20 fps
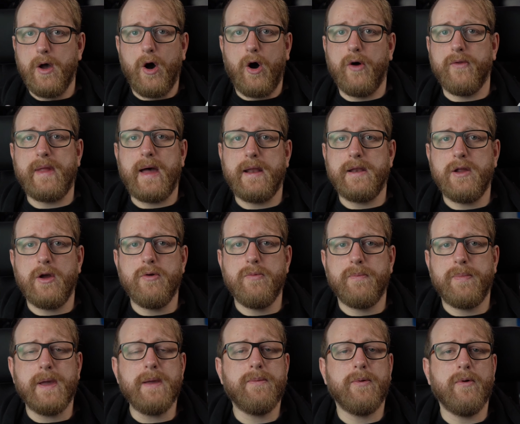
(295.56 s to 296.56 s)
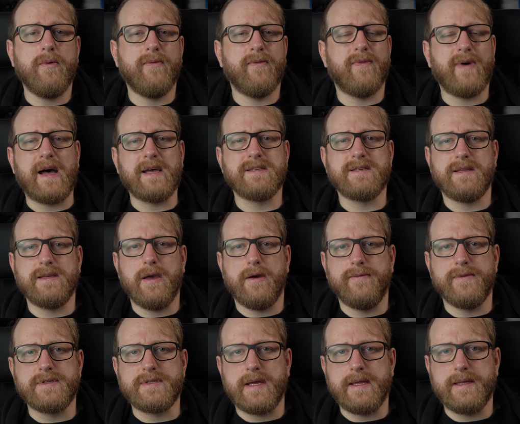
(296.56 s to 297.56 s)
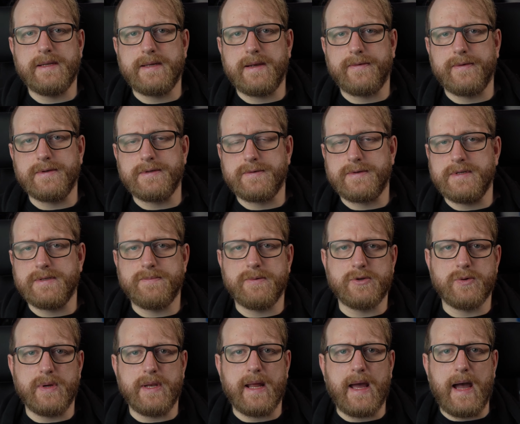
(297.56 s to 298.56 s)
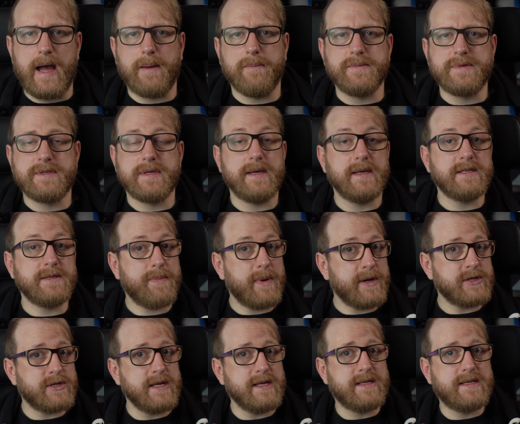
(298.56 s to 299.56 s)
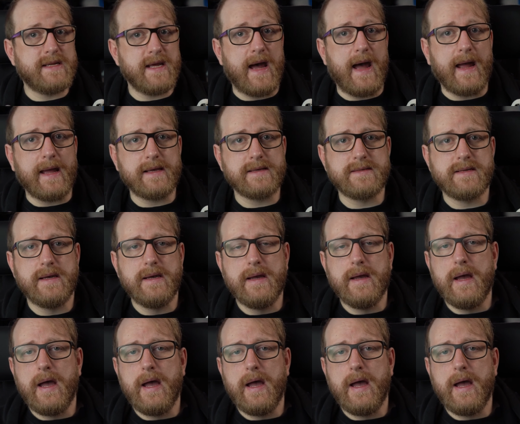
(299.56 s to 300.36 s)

On that note, people vastly overstate the differences between amps, especially DACs,